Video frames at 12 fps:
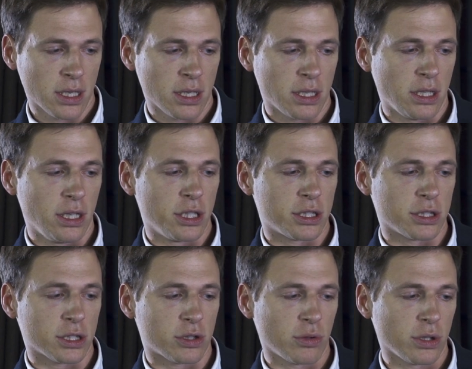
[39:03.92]
settings
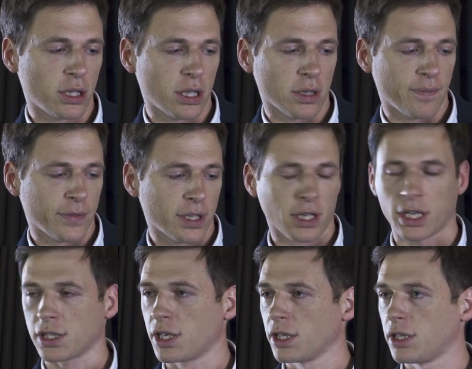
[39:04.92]
of specific
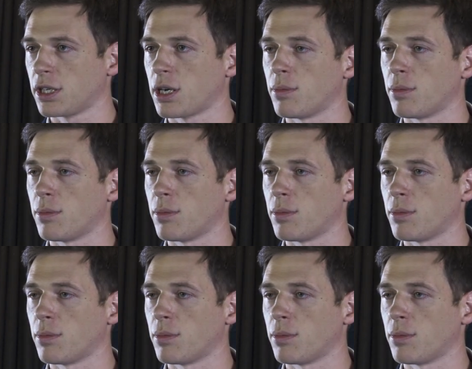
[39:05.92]
teams.